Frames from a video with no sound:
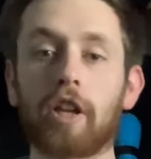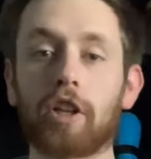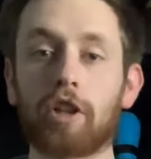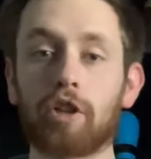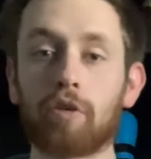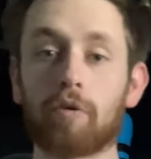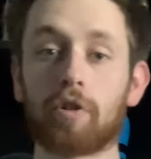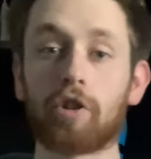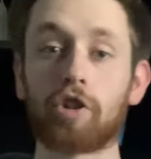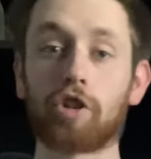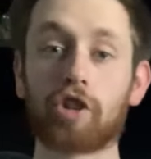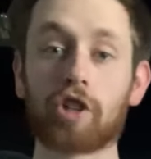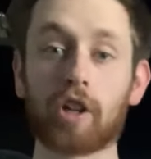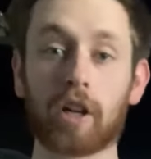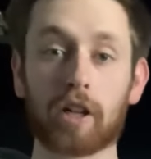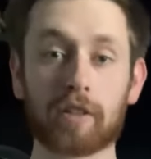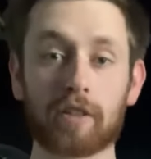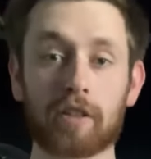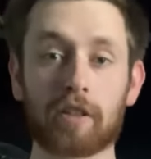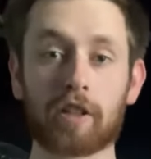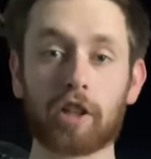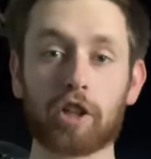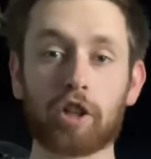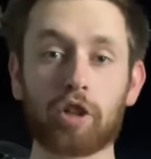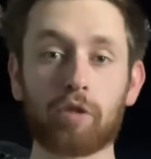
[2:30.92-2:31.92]
you
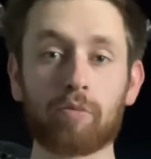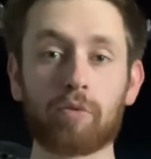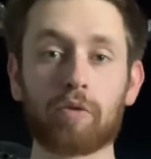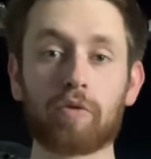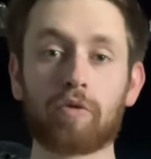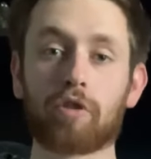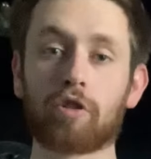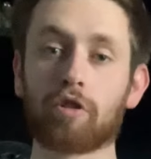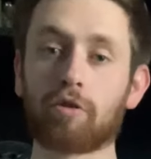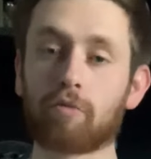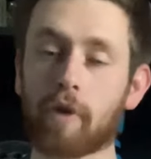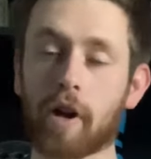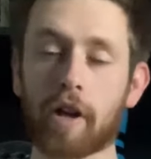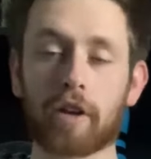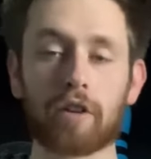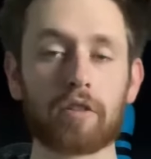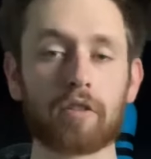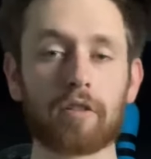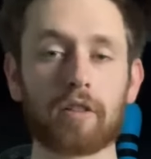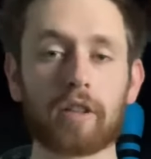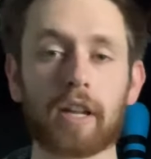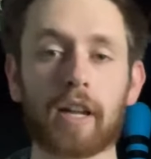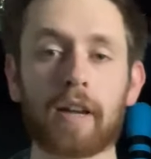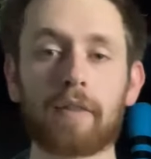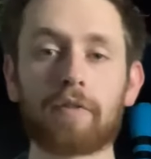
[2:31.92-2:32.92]
adjust, that you move to the right or the
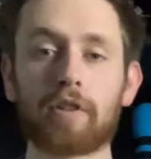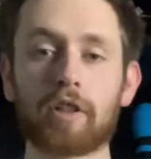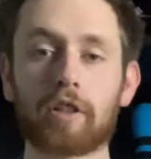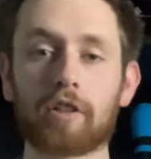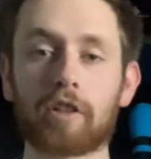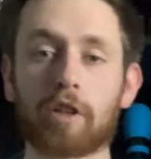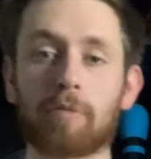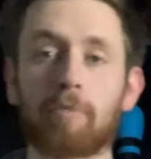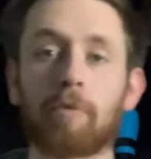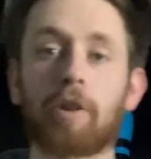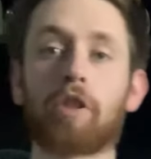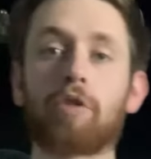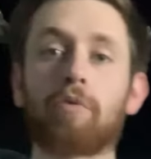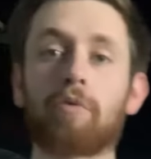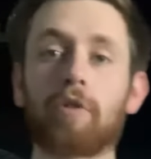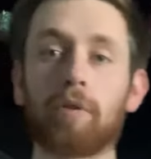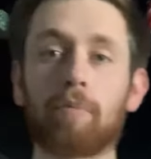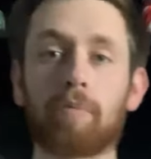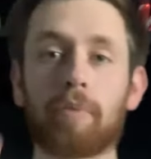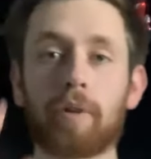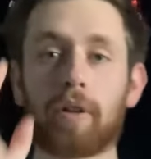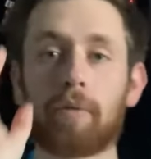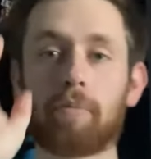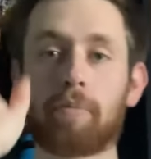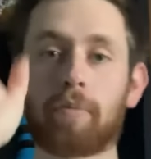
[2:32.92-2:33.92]
left, is going to be 3
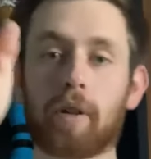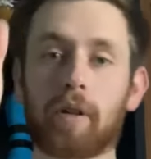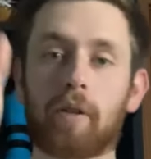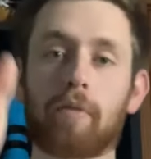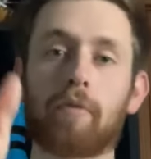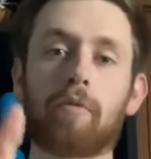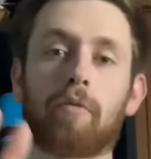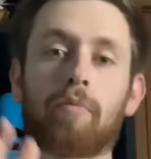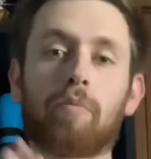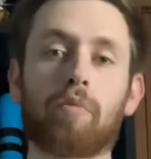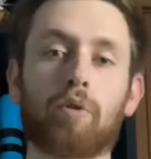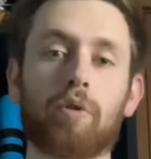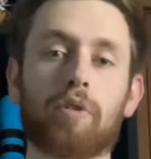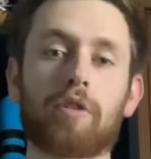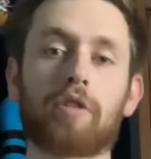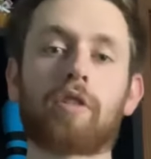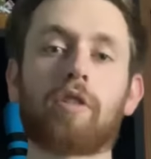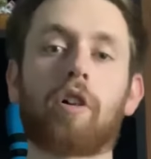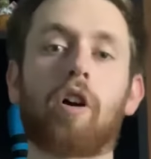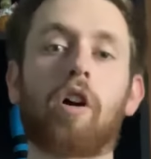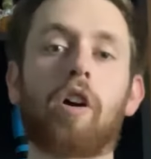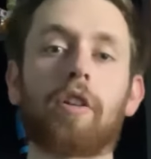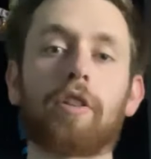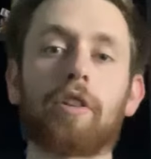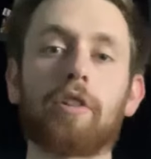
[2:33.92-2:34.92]
boards
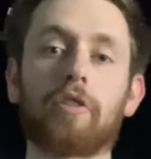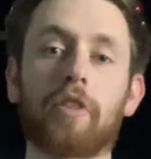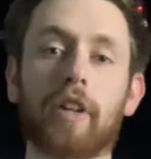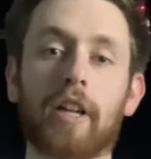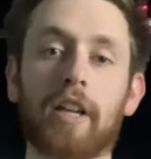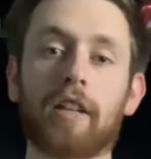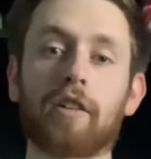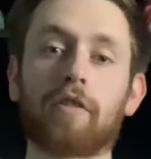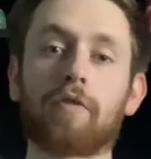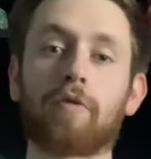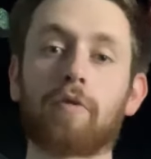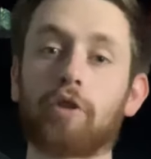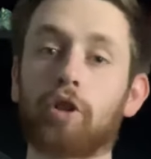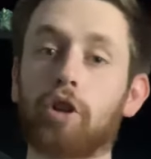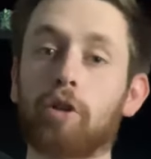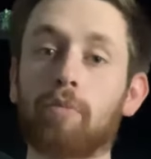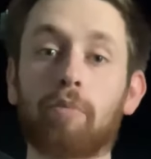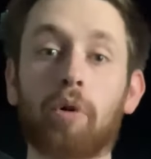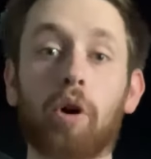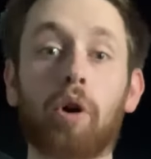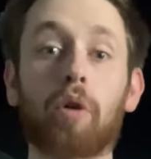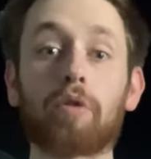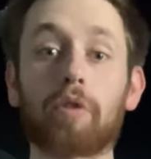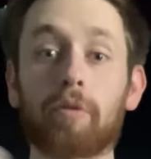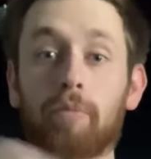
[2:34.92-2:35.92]
on the lanes for your
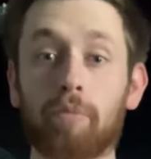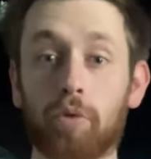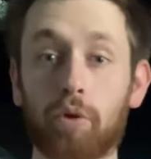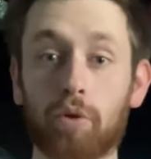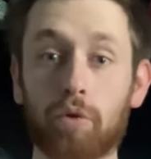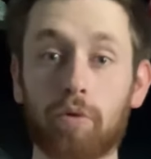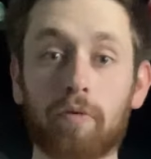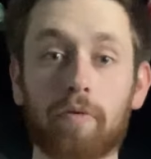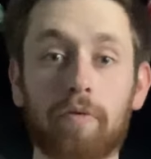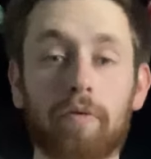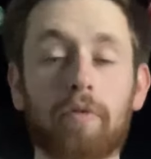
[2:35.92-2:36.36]
ball to move,